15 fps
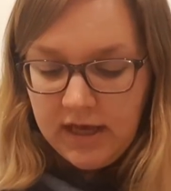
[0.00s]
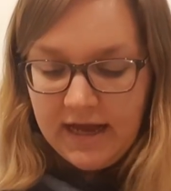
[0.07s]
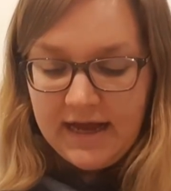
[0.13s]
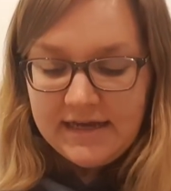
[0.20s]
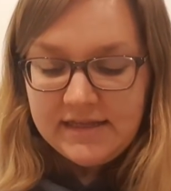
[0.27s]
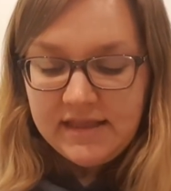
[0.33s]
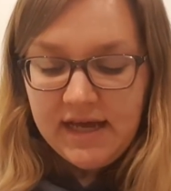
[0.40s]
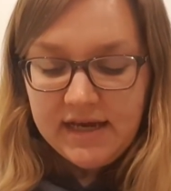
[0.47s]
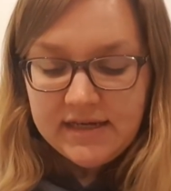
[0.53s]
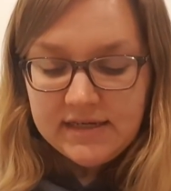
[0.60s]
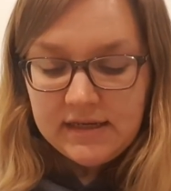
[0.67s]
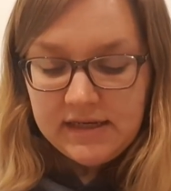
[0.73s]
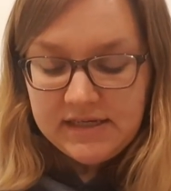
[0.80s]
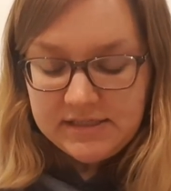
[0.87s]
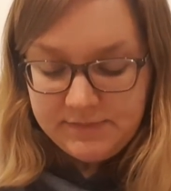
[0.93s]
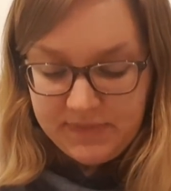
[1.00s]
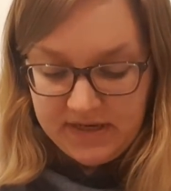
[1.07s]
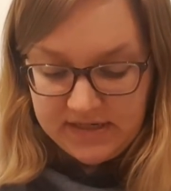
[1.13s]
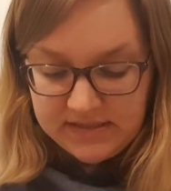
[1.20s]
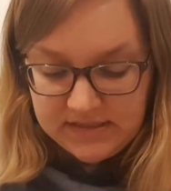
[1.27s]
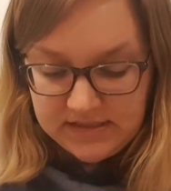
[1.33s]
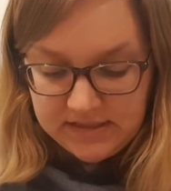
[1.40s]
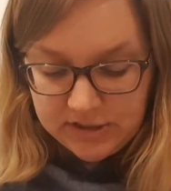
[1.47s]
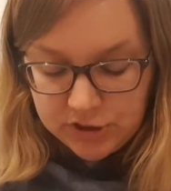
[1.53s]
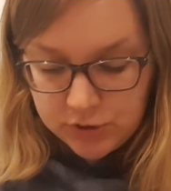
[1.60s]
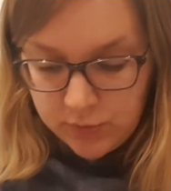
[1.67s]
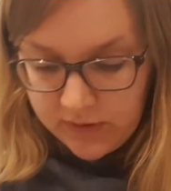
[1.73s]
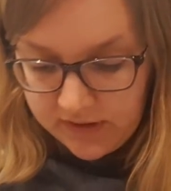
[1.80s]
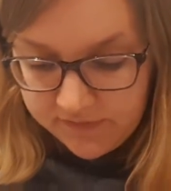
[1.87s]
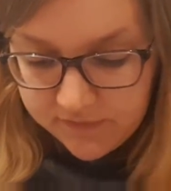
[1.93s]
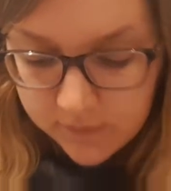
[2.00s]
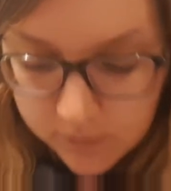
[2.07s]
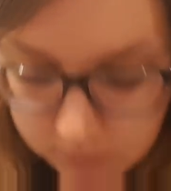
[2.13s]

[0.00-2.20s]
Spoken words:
And that is being stitched with,